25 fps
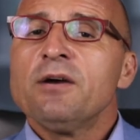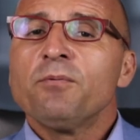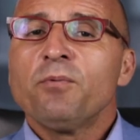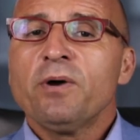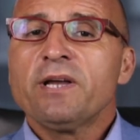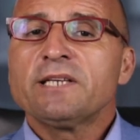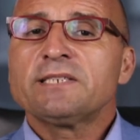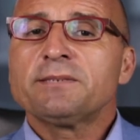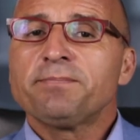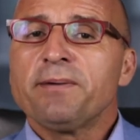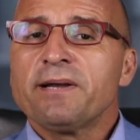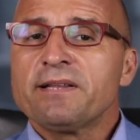
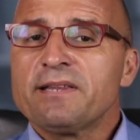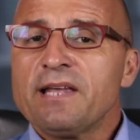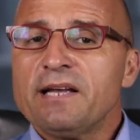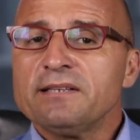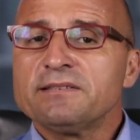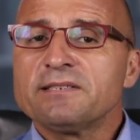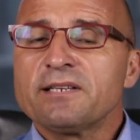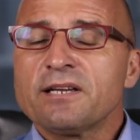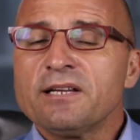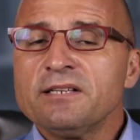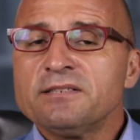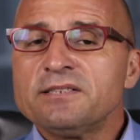We expect
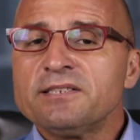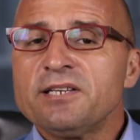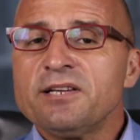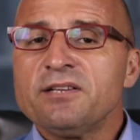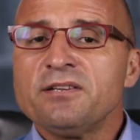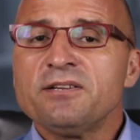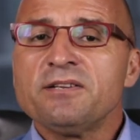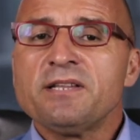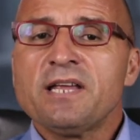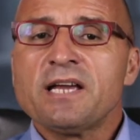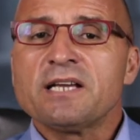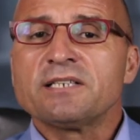that to
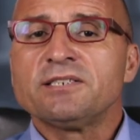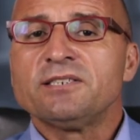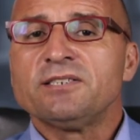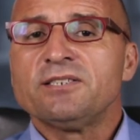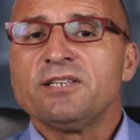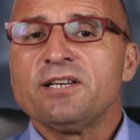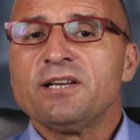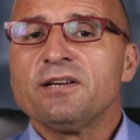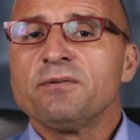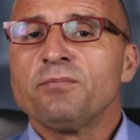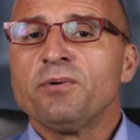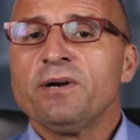continue
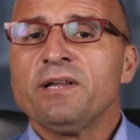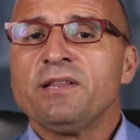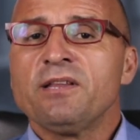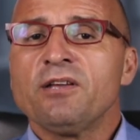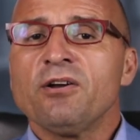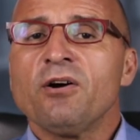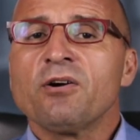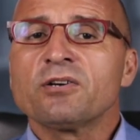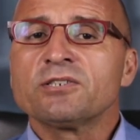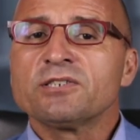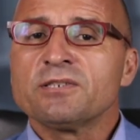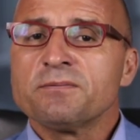next year when
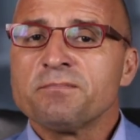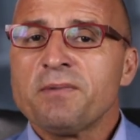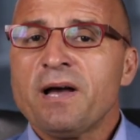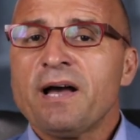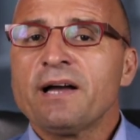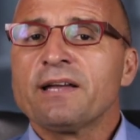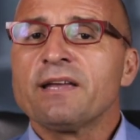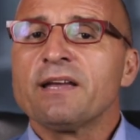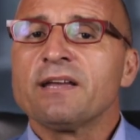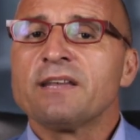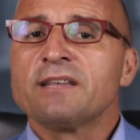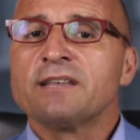the auction
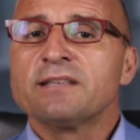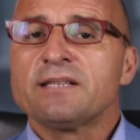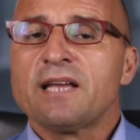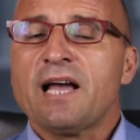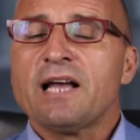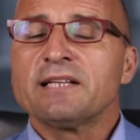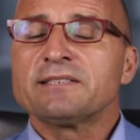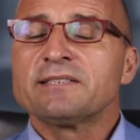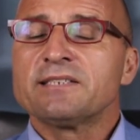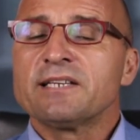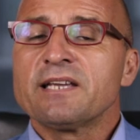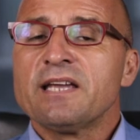market
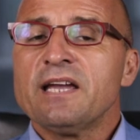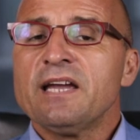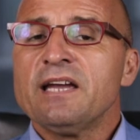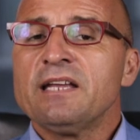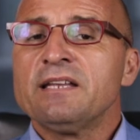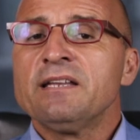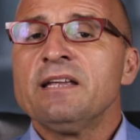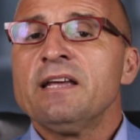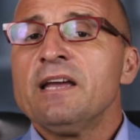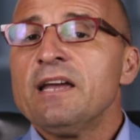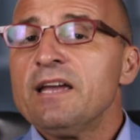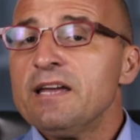starts
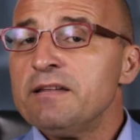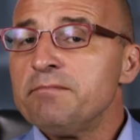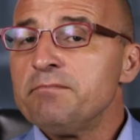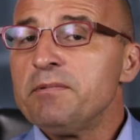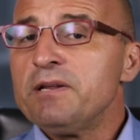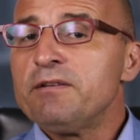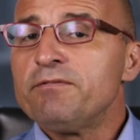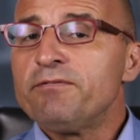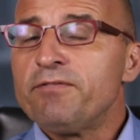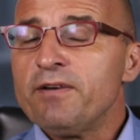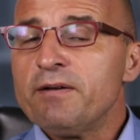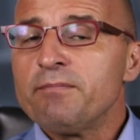again in
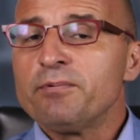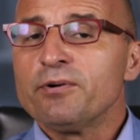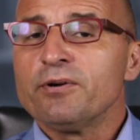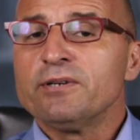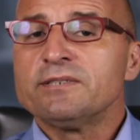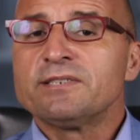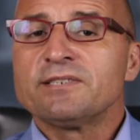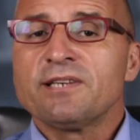mid-February.